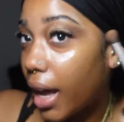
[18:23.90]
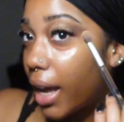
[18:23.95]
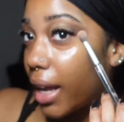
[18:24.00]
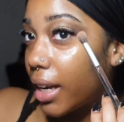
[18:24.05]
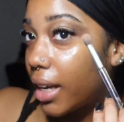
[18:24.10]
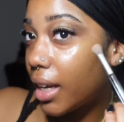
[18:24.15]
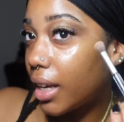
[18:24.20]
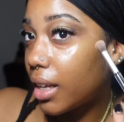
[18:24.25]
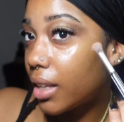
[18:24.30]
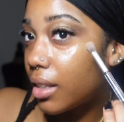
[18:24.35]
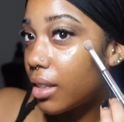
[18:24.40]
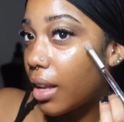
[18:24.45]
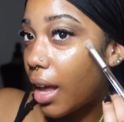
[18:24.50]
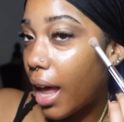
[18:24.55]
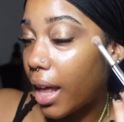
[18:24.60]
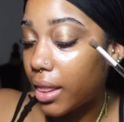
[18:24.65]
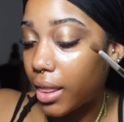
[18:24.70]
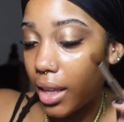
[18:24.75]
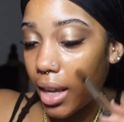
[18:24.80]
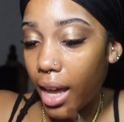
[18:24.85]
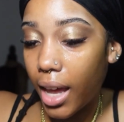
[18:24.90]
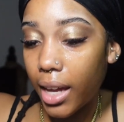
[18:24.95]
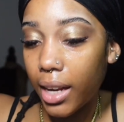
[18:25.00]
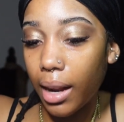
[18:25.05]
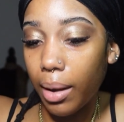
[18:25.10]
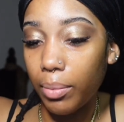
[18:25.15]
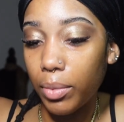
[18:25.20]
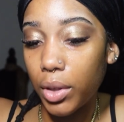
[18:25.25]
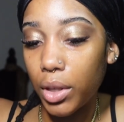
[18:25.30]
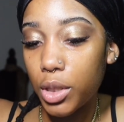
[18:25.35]
any at the end.
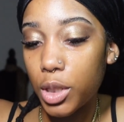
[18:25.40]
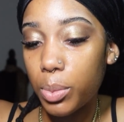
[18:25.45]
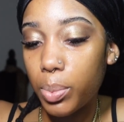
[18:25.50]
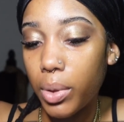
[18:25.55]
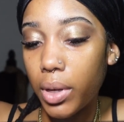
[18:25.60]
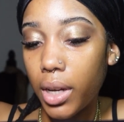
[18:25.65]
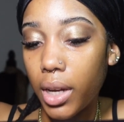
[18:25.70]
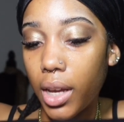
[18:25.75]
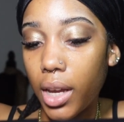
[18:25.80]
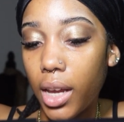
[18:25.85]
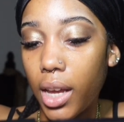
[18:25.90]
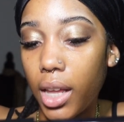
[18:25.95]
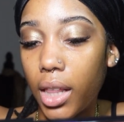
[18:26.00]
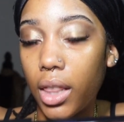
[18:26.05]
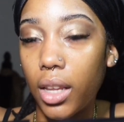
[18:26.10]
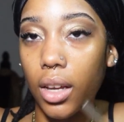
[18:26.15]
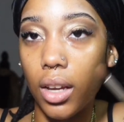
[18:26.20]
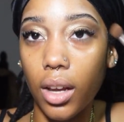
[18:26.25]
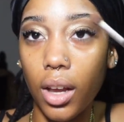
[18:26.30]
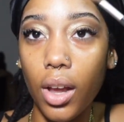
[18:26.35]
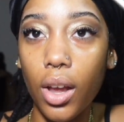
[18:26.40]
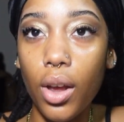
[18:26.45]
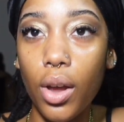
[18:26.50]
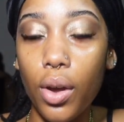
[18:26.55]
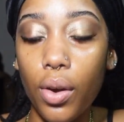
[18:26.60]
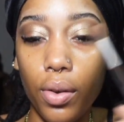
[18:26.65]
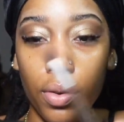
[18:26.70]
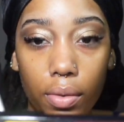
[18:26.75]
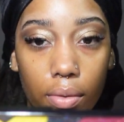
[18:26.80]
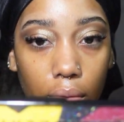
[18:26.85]
I'm really just putting it in the
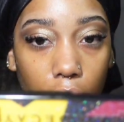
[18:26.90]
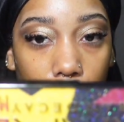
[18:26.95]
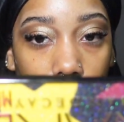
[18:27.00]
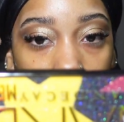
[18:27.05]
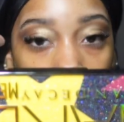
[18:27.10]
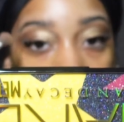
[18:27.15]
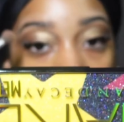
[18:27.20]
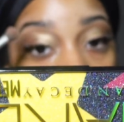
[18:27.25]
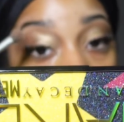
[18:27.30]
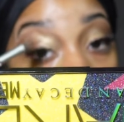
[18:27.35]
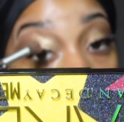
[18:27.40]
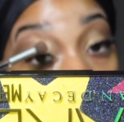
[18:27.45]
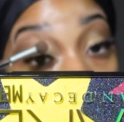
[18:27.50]
front of my